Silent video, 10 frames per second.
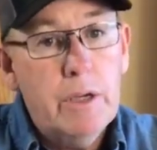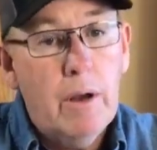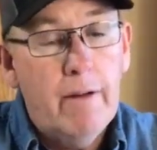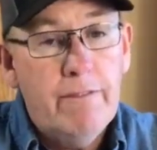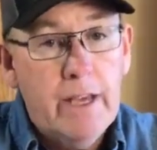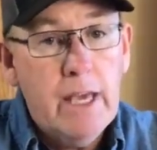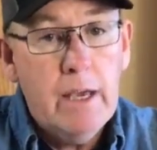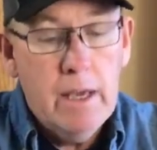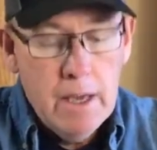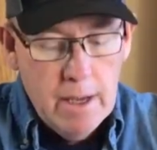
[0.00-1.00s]
We uh,
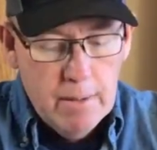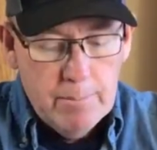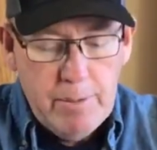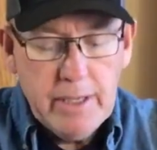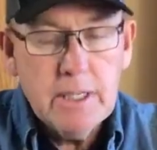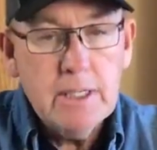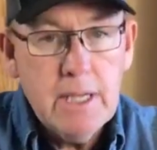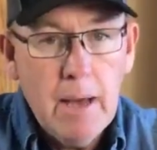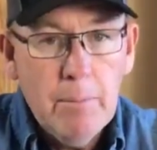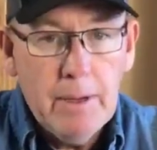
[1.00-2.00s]
Vicki picks
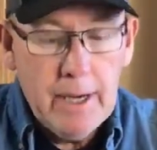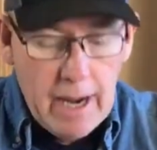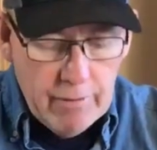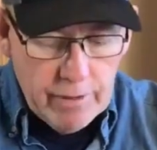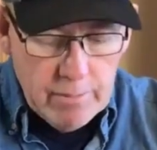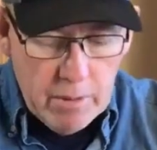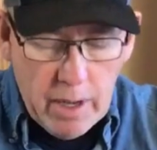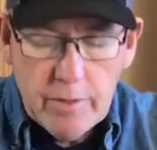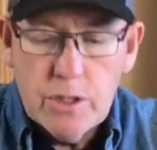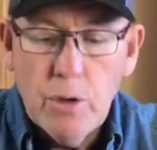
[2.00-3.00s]
a template every
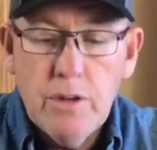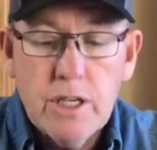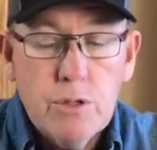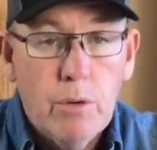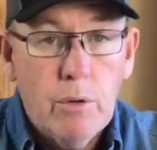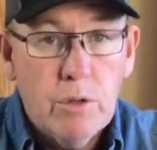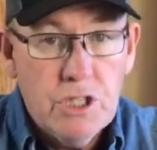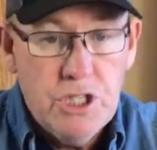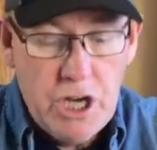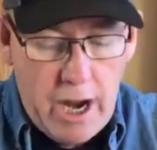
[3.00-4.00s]
month. So this one
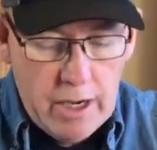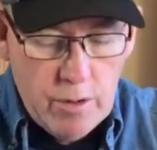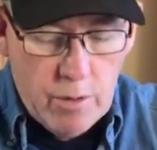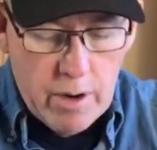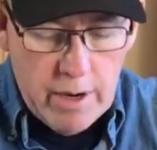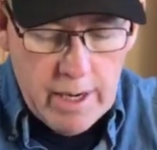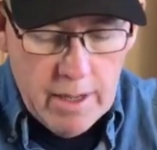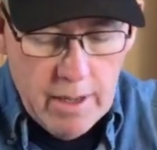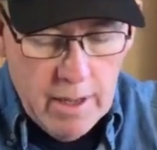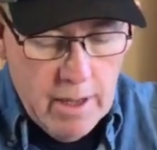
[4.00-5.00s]
was January.